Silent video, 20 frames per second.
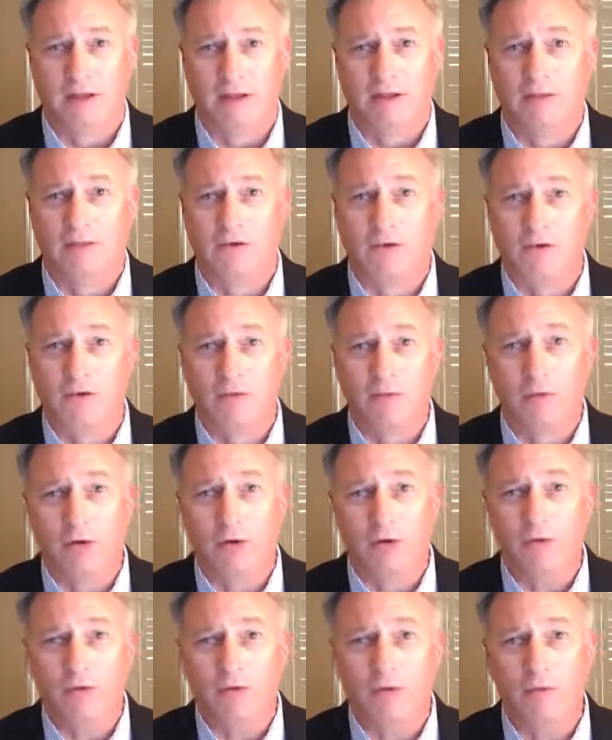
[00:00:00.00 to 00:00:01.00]
And so the
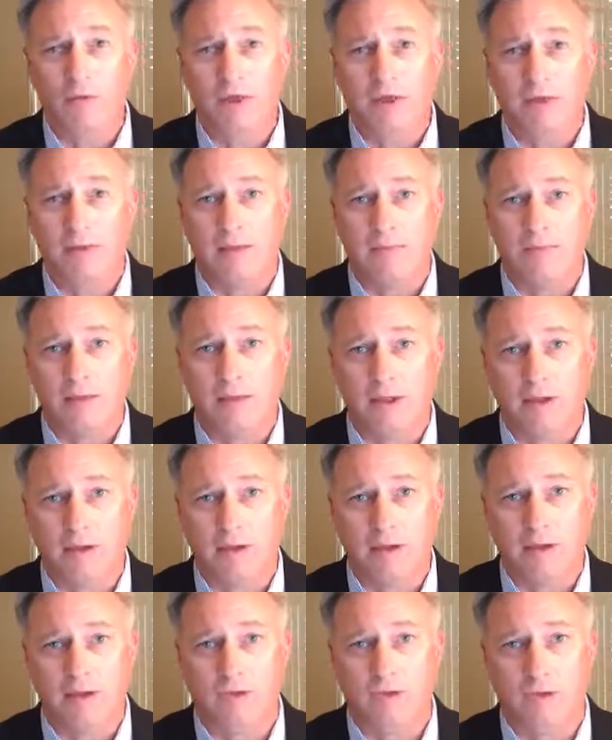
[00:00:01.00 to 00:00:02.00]
more that we can
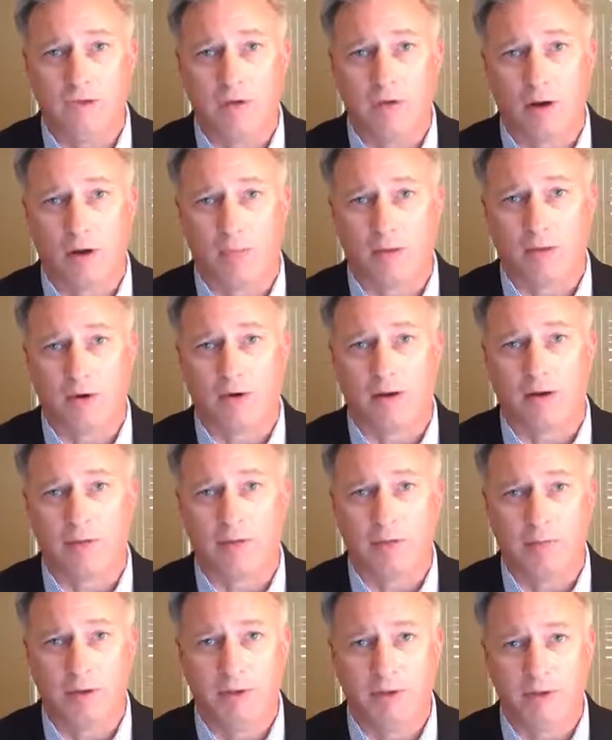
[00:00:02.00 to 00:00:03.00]
build into our
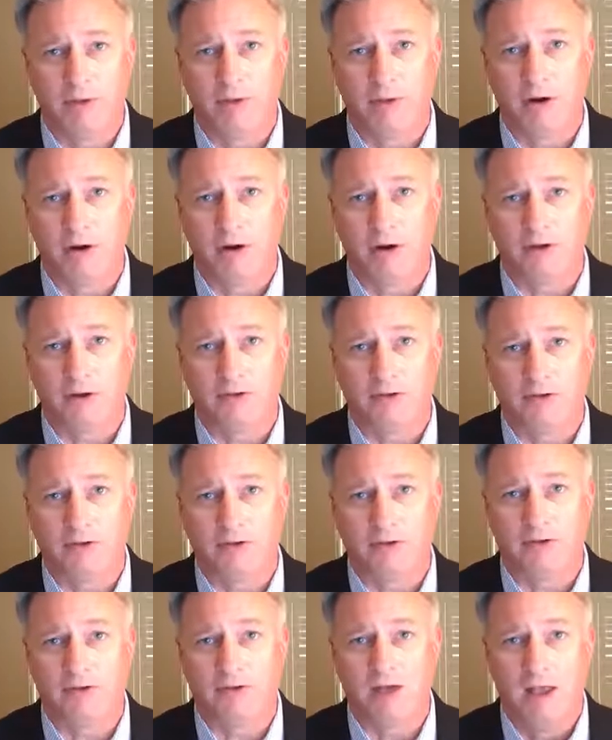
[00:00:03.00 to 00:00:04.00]
programs, build into our
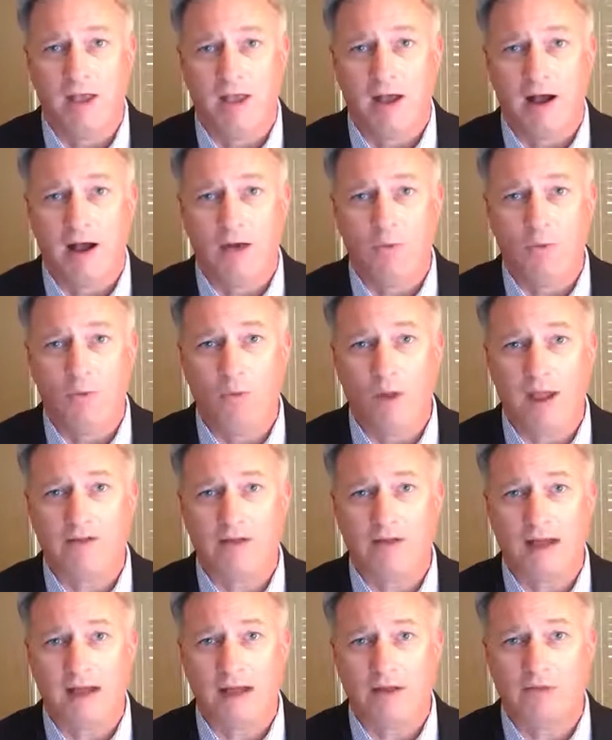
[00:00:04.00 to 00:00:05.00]
interventions, a way
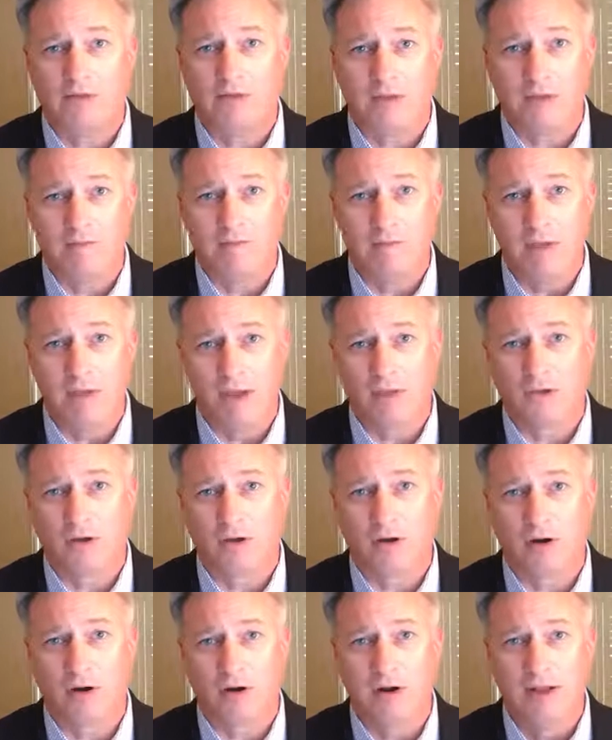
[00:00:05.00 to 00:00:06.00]
to actually
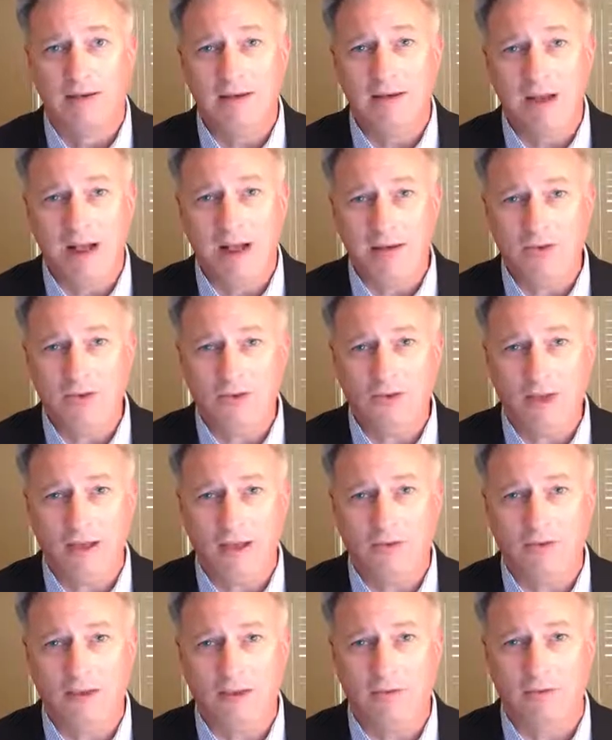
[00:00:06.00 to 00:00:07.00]
measure not just
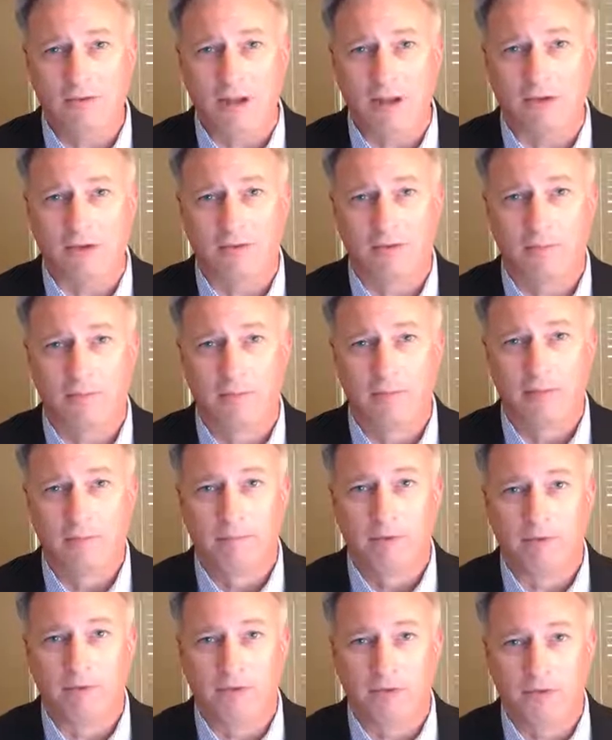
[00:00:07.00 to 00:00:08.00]
activities,
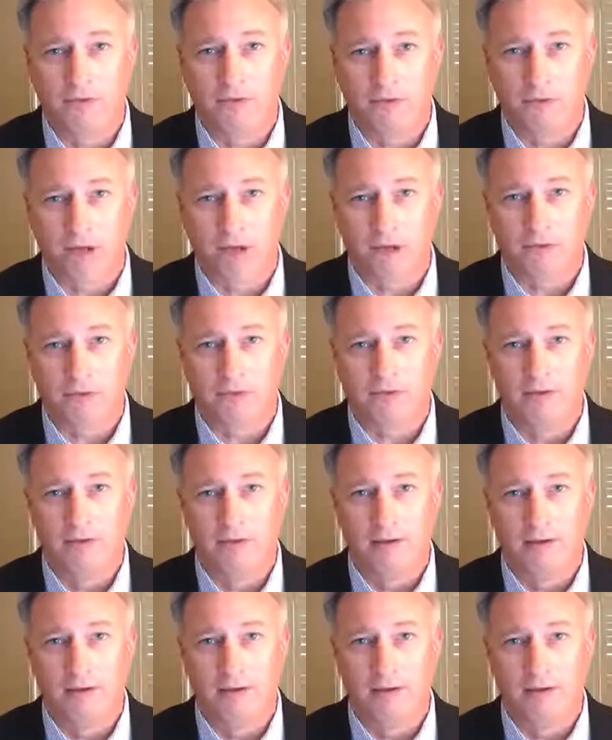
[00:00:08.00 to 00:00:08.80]
but results,